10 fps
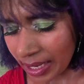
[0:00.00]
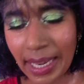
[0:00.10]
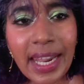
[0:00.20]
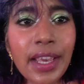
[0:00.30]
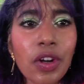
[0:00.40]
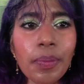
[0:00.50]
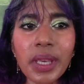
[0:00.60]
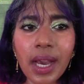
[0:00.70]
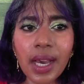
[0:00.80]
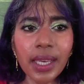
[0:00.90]
layer
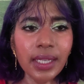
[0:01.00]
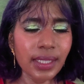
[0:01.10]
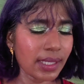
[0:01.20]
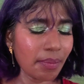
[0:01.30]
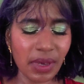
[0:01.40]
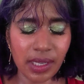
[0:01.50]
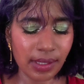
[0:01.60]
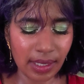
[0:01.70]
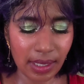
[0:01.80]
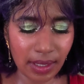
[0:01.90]
behind. It's
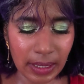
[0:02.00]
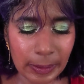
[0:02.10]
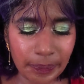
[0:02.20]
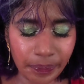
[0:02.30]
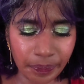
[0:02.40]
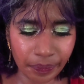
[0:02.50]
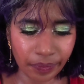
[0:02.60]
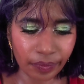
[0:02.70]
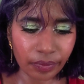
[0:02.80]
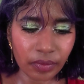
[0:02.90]
amazing.
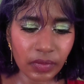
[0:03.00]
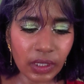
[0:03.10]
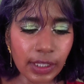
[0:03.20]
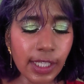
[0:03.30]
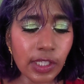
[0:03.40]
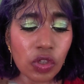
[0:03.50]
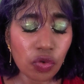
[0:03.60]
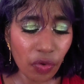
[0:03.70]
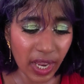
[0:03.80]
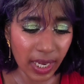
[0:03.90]
This
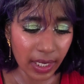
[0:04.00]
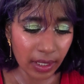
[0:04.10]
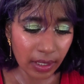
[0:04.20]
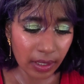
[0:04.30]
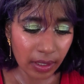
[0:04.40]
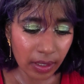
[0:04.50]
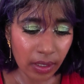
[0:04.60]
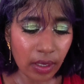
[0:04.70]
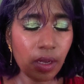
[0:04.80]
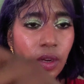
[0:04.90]
is Rain.
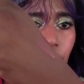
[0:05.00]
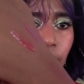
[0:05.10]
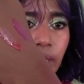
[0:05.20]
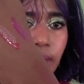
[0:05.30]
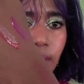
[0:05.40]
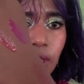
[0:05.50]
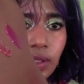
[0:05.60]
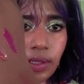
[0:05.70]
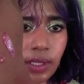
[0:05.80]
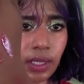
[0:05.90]
Rain, as you
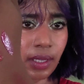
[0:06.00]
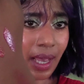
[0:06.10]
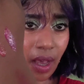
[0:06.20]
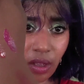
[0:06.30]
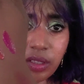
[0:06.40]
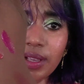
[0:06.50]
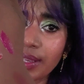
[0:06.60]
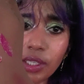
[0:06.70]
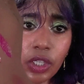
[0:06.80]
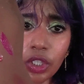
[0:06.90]
can see, also
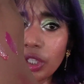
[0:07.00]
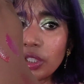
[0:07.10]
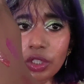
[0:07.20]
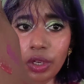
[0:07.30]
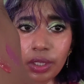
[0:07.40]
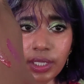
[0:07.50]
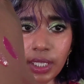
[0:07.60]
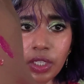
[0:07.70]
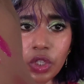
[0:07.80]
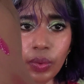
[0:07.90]
has a good
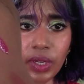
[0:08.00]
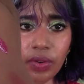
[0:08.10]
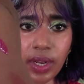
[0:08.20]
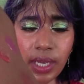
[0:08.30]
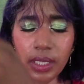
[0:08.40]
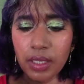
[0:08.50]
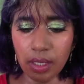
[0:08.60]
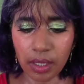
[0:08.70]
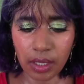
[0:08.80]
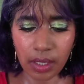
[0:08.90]
tint to it, right?
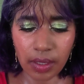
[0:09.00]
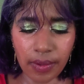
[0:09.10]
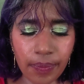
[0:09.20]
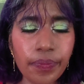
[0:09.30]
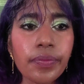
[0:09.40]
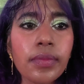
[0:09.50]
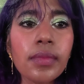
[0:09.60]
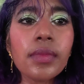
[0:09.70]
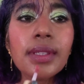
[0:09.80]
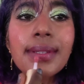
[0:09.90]

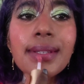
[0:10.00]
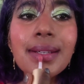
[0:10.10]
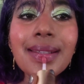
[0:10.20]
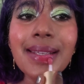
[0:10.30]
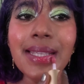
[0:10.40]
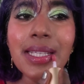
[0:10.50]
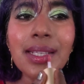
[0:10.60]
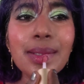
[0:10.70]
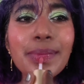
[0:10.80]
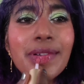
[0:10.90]
I think this
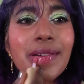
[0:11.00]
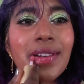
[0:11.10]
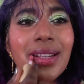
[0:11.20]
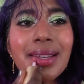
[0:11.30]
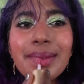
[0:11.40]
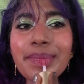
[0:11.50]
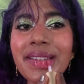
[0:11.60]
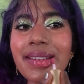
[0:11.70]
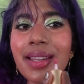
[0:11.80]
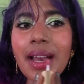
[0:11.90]
is more like
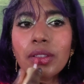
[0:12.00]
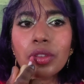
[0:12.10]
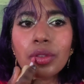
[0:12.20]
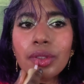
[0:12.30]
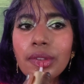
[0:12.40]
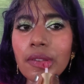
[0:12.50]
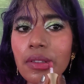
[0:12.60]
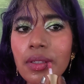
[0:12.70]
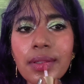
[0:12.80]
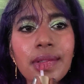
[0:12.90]
my natural,
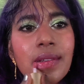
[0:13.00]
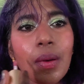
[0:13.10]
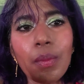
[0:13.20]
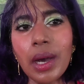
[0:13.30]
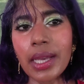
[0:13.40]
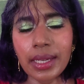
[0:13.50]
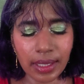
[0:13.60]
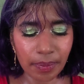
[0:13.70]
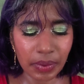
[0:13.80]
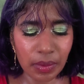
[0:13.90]
my
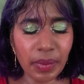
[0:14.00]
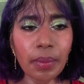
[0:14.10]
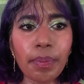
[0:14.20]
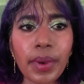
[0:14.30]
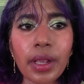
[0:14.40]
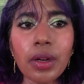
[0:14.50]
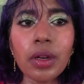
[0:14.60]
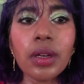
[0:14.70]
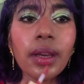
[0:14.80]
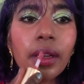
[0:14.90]
lips, but
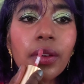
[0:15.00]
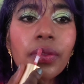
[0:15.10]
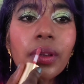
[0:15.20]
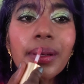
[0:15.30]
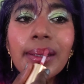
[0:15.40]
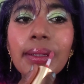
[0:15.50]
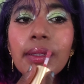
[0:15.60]
better kind of a